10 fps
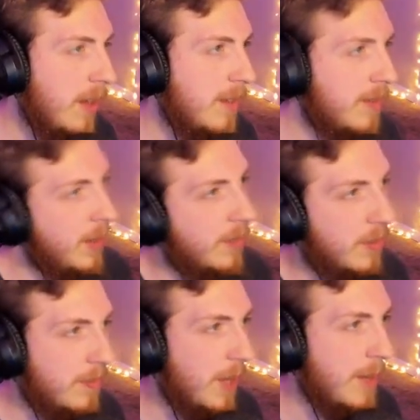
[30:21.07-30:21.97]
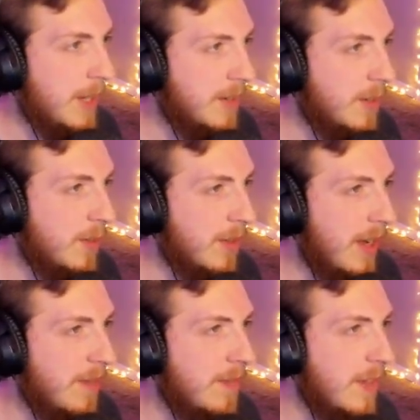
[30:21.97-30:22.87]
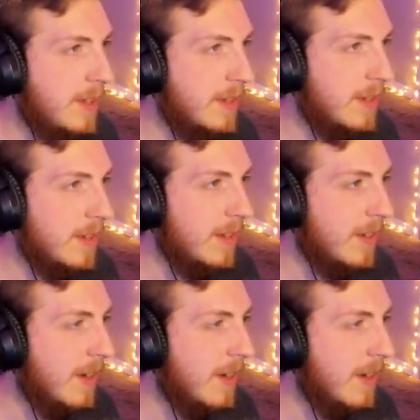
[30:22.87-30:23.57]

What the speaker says: No, I mean, whose life is? It's